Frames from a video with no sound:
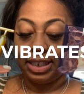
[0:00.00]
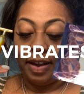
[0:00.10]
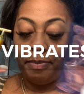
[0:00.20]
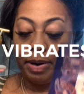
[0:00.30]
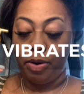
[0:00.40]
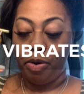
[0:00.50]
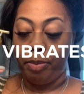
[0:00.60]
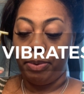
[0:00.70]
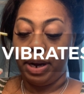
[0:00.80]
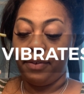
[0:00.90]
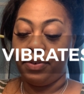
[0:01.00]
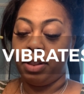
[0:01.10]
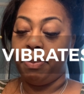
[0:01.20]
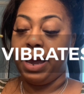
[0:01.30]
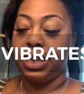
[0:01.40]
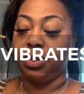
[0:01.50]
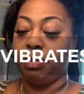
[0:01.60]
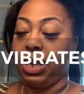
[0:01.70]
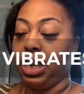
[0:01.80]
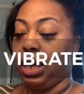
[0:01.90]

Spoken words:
I've been incorporating for the past week.